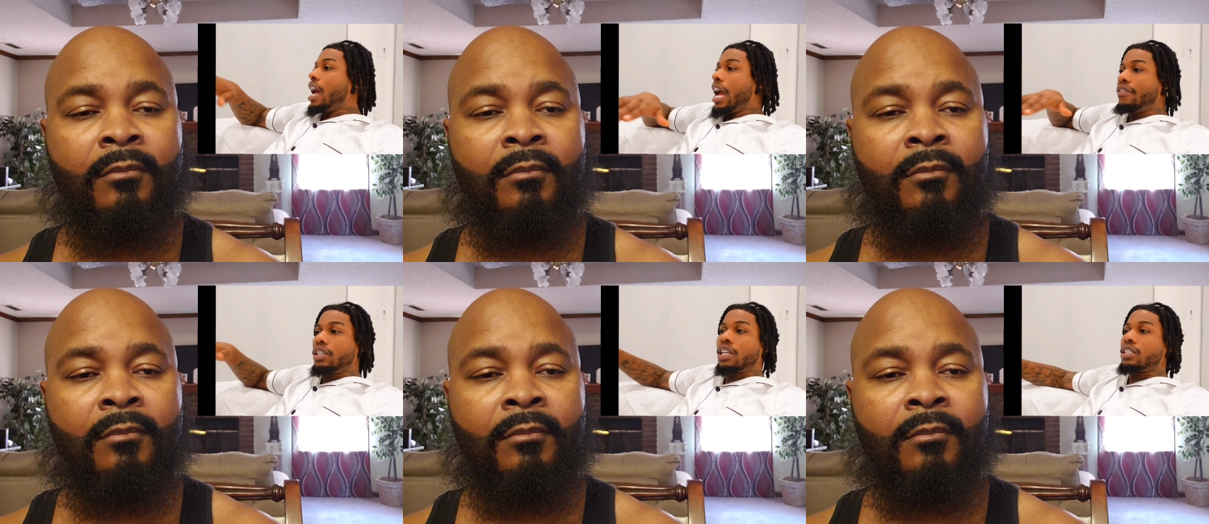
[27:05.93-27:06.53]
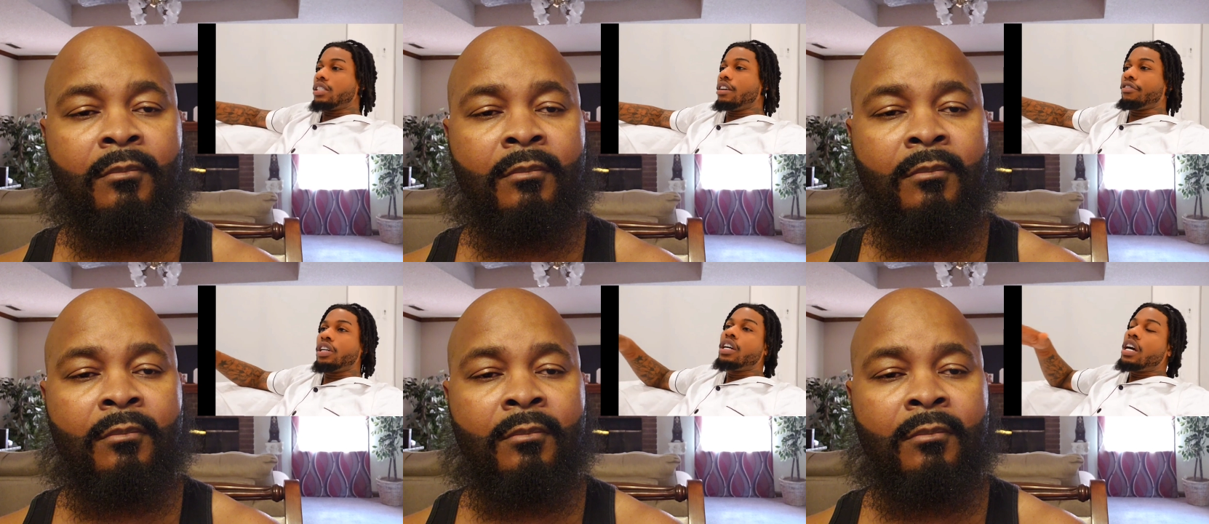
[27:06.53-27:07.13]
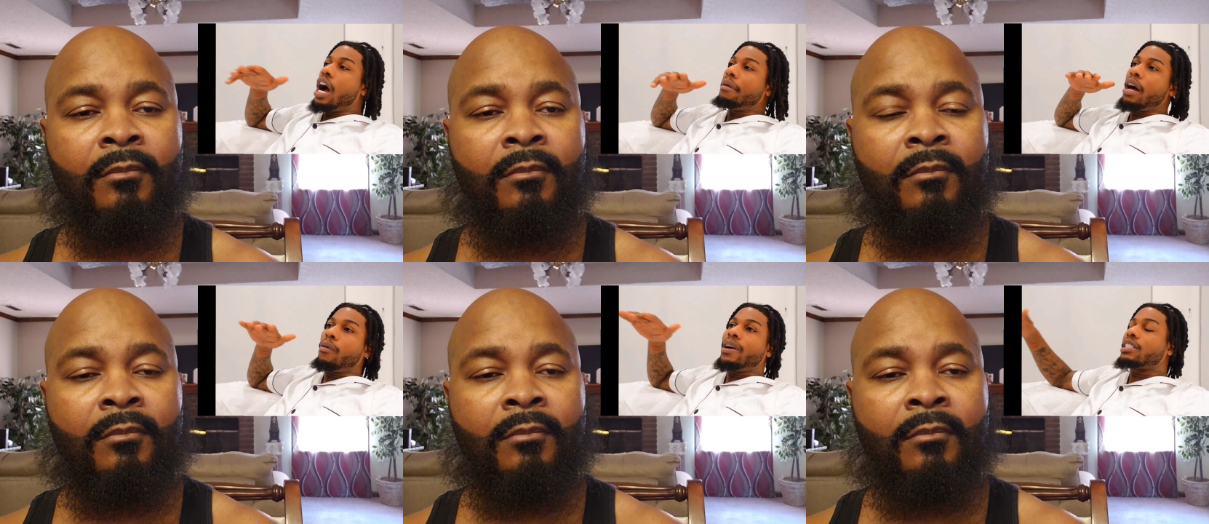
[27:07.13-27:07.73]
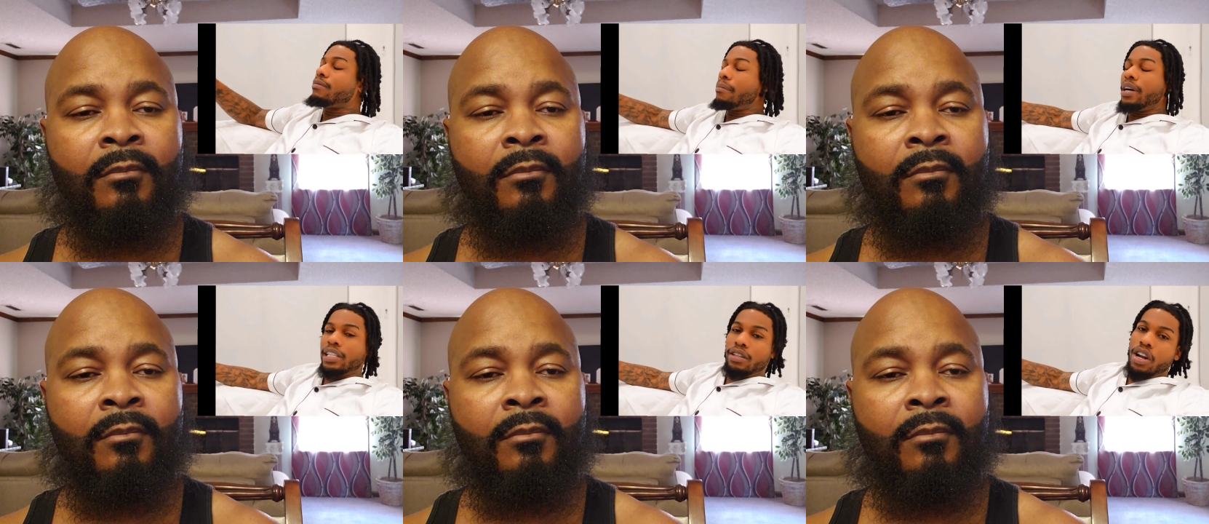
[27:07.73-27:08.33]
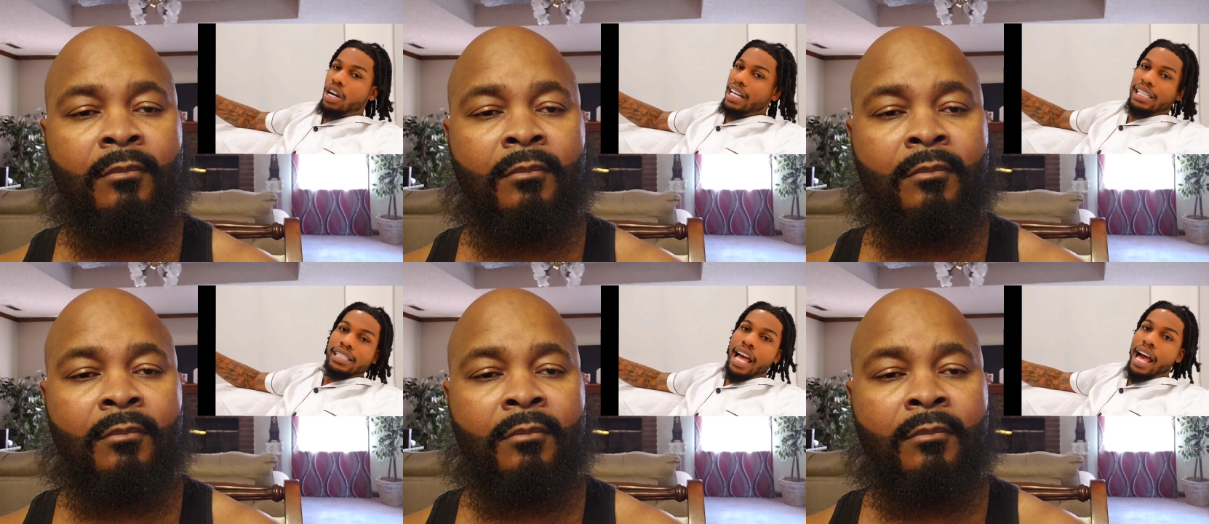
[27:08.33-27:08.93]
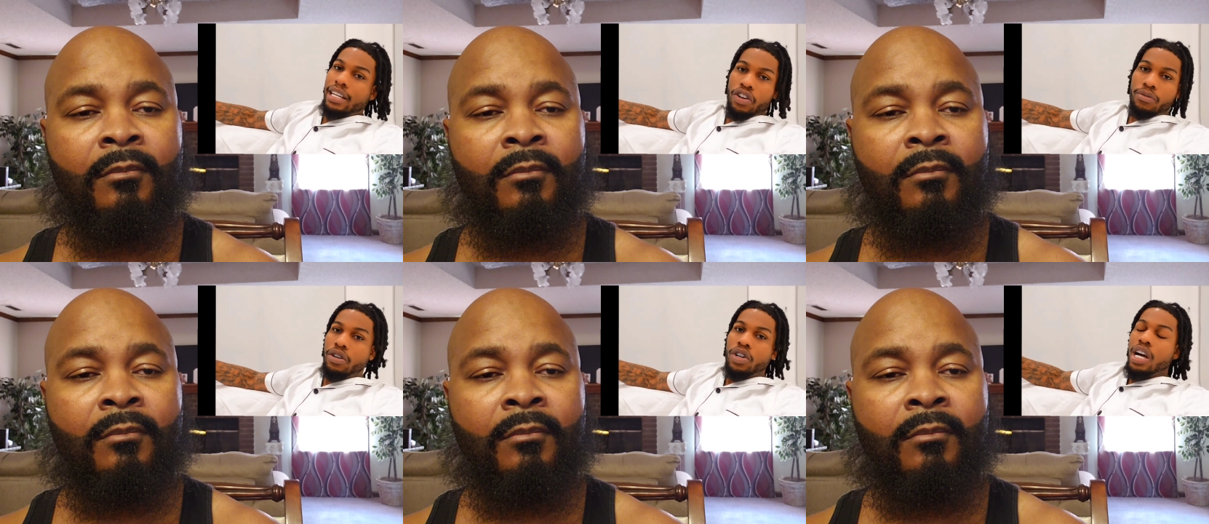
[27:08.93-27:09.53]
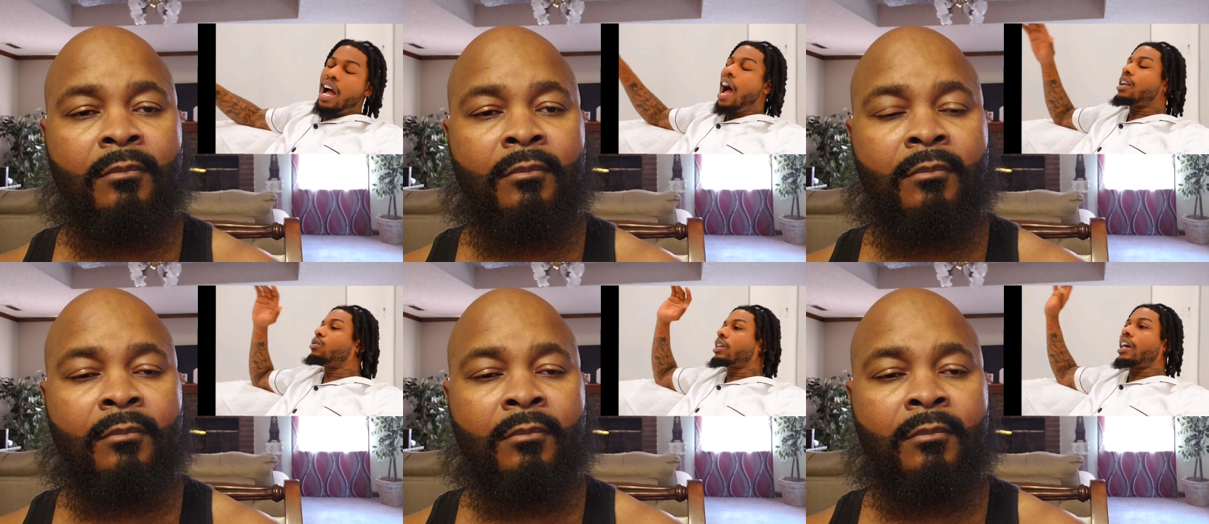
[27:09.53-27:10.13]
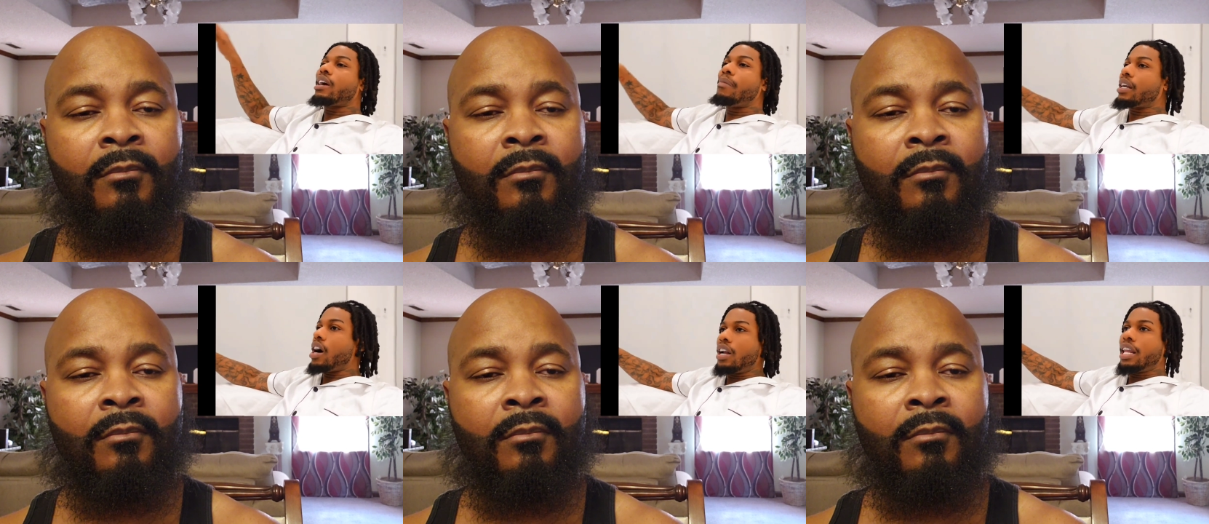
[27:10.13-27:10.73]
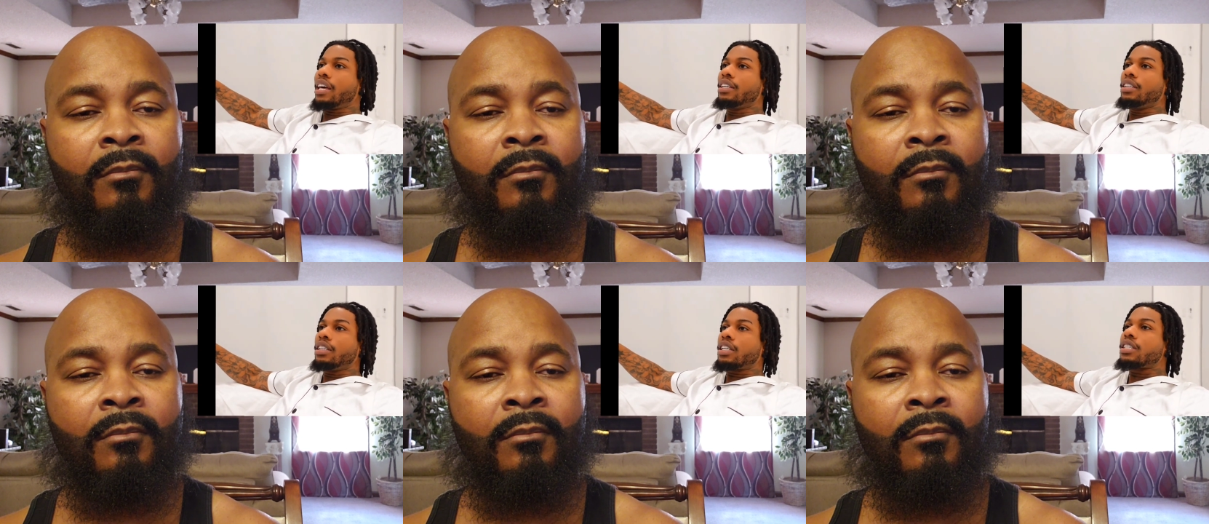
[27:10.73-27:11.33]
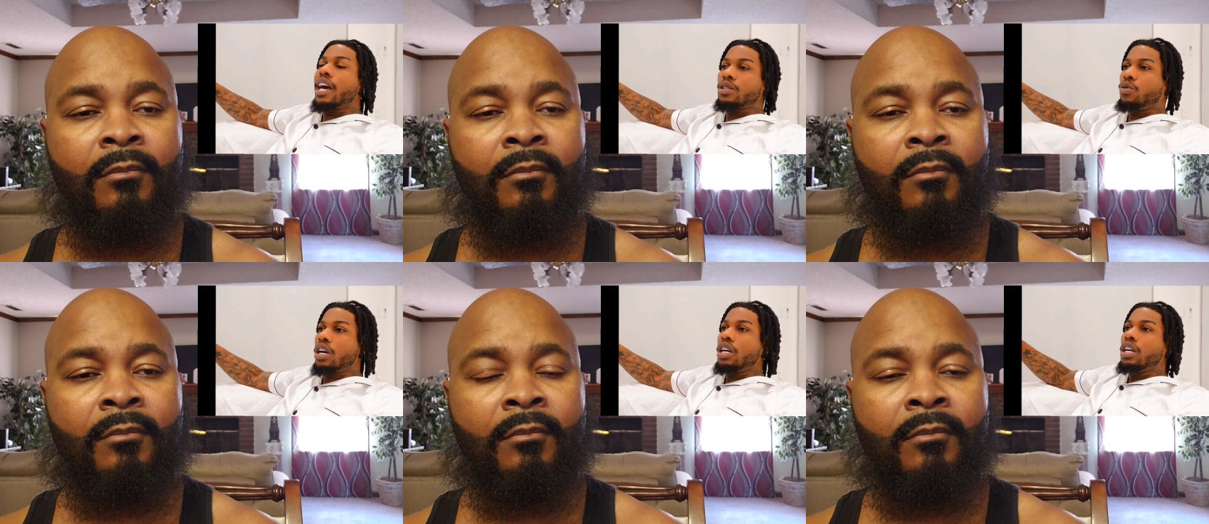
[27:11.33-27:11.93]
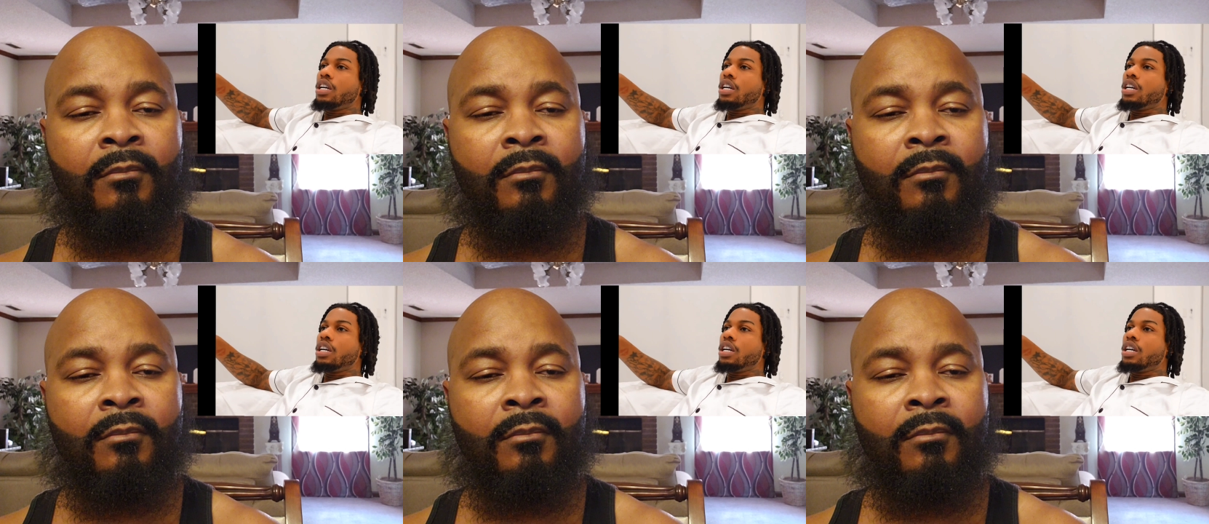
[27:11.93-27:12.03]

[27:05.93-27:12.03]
Speaker 1: Everything is different. I'm not wasting my money on all that design and no more. I don't care about all that. Because guess what?